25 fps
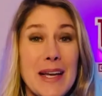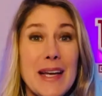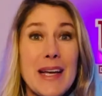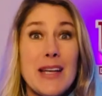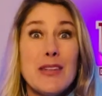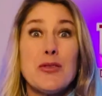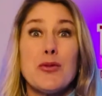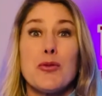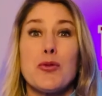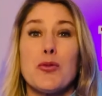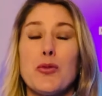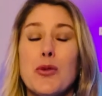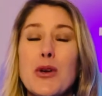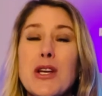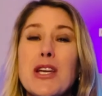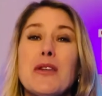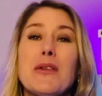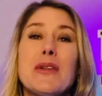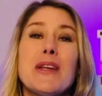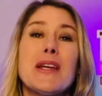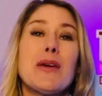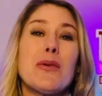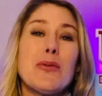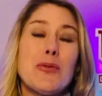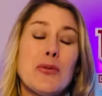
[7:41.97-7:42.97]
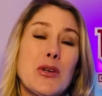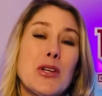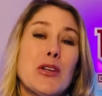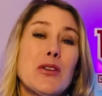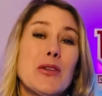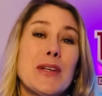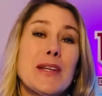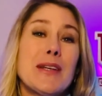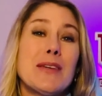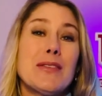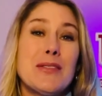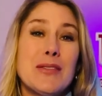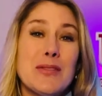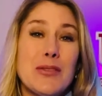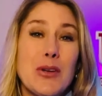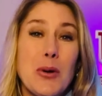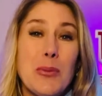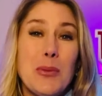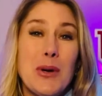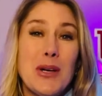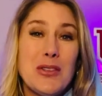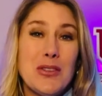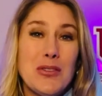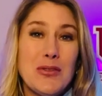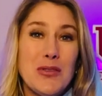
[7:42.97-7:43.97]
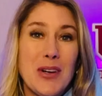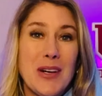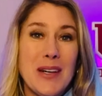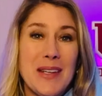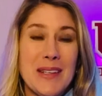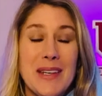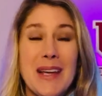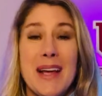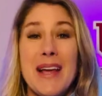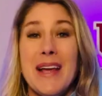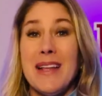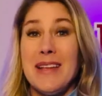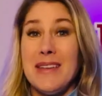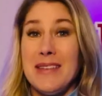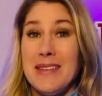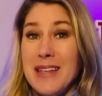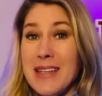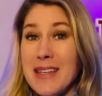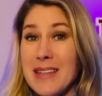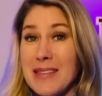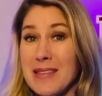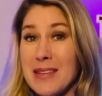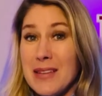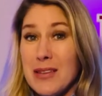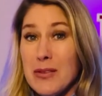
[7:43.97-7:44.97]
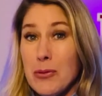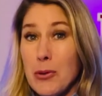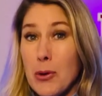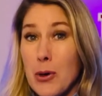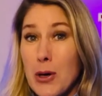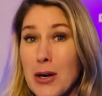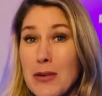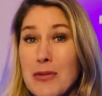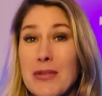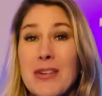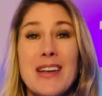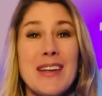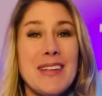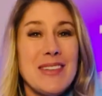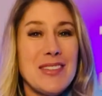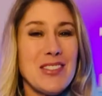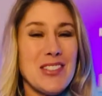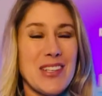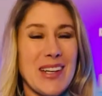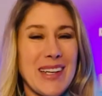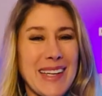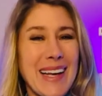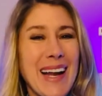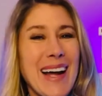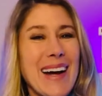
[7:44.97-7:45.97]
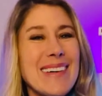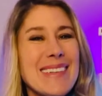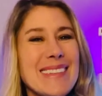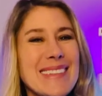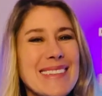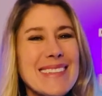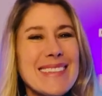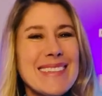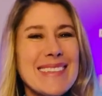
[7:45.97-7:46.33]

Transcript: It's really, really so much fun. DC Wharf, check it out.